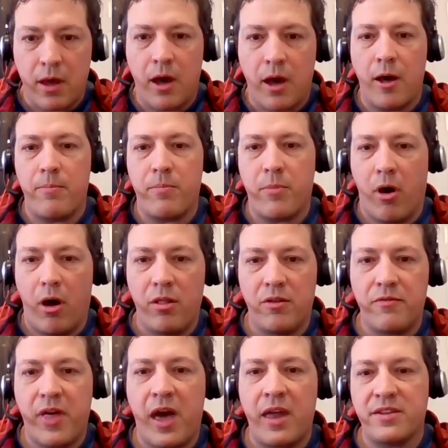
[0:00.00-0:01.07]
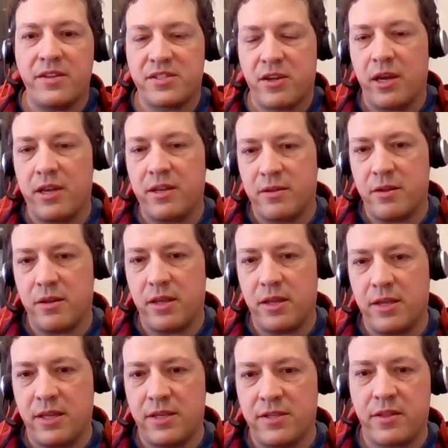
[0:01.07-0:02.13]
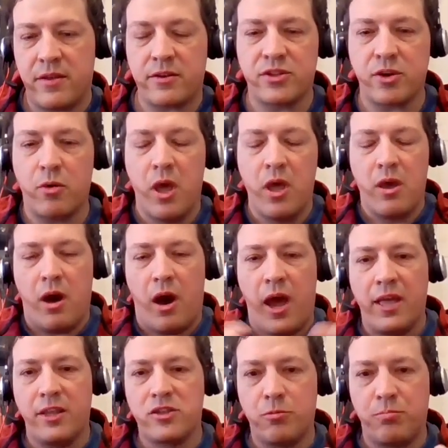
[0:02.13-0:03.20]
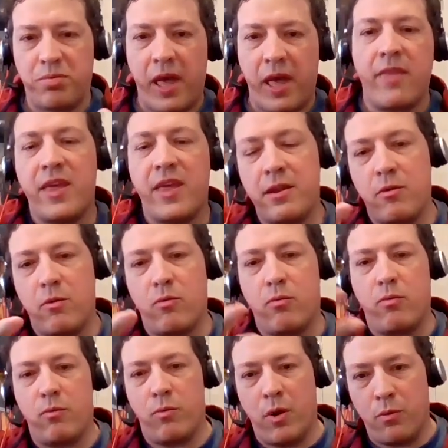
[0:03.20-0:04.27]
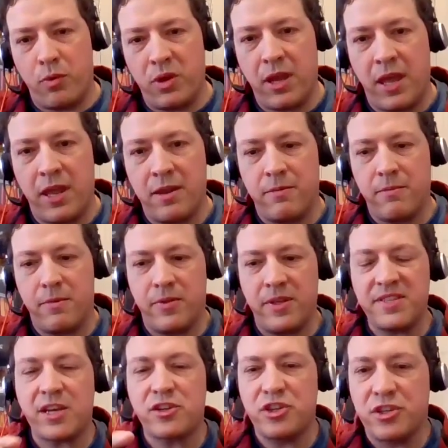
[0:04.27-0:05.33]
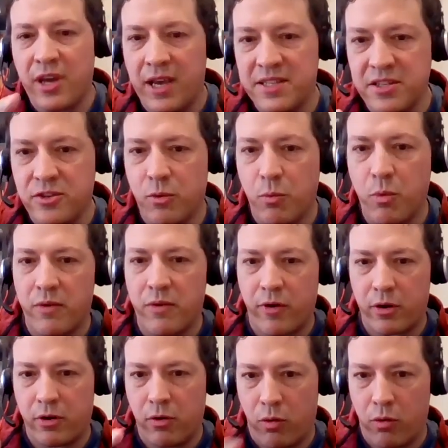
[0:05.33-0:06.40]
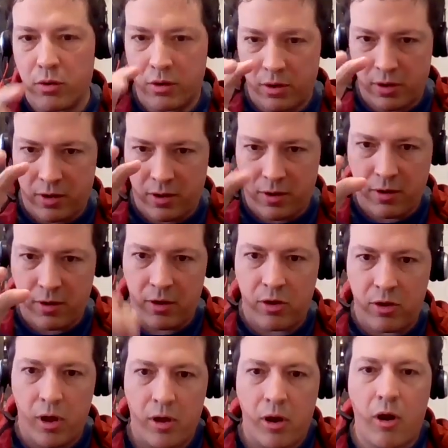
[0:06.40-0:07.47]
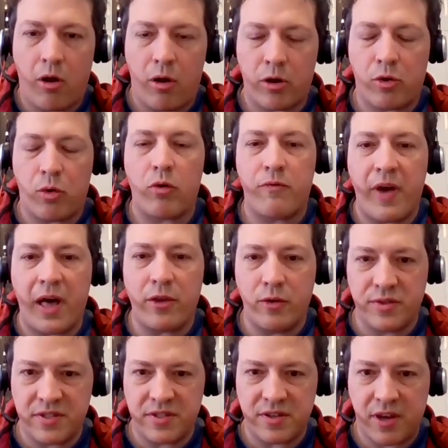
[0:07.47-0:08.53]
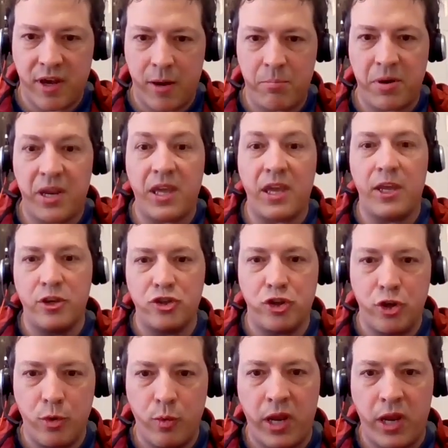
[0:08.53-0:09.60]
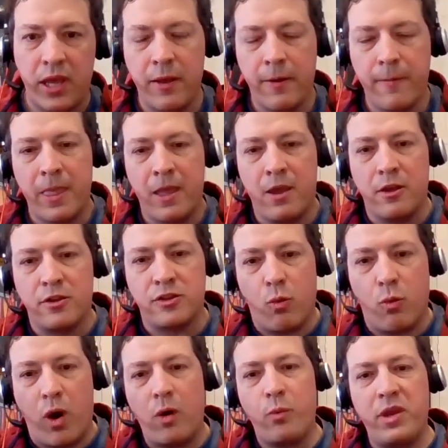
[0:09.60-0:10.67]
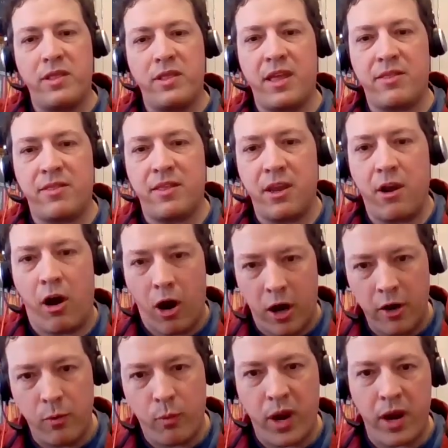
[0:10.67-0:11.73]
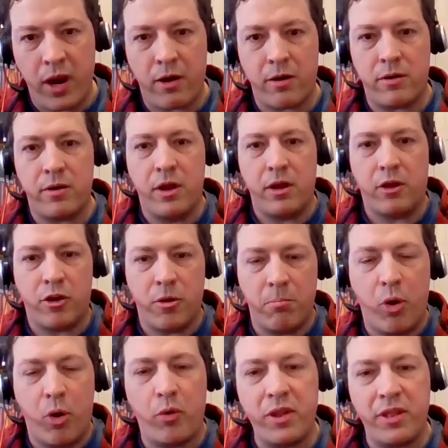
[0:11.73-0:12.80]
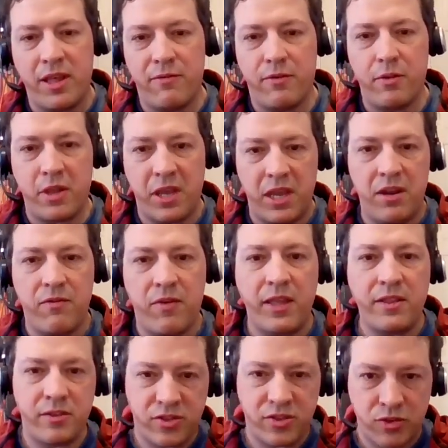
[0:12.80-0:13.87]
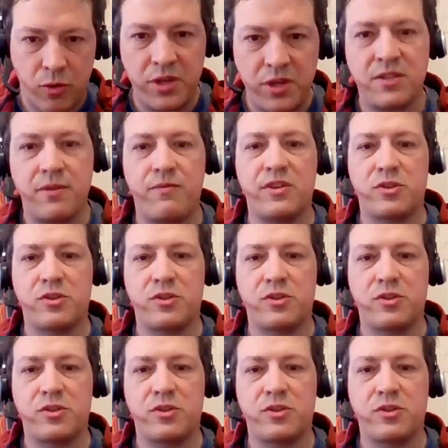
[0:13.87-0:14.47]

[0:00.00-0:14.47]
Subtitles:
All of that is is there. So iENSO, and then and this actually ties into one of our core values as a company, ingenuity. So while we let the hardware component level innovate, the Sonys of